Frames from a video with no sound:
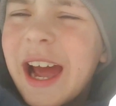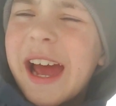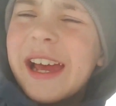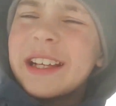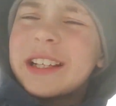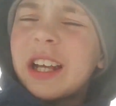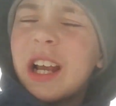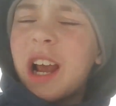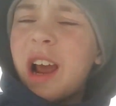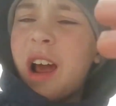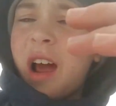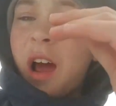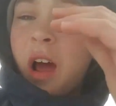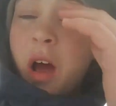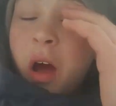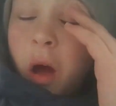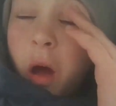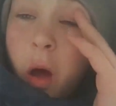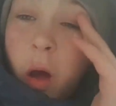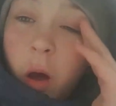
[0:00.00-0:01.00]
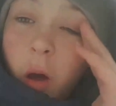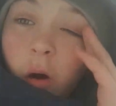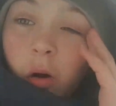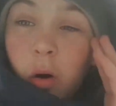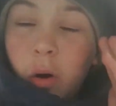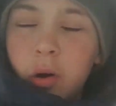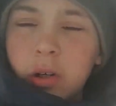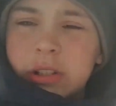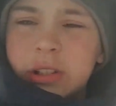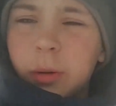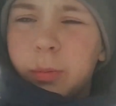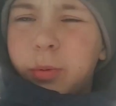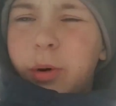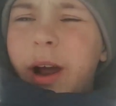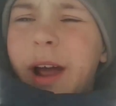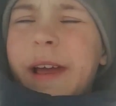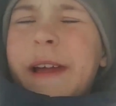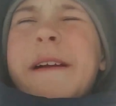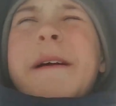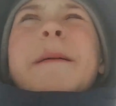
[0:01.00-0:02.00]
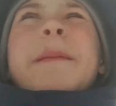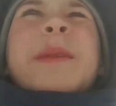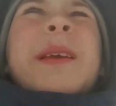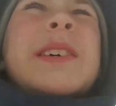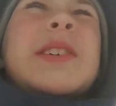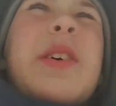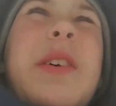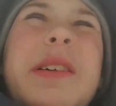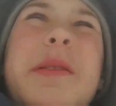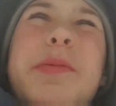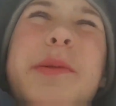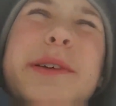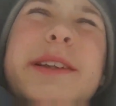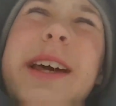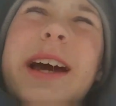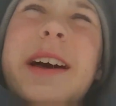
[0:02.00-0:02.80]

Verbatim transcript: guys. Oh, it's so bright. So I had to put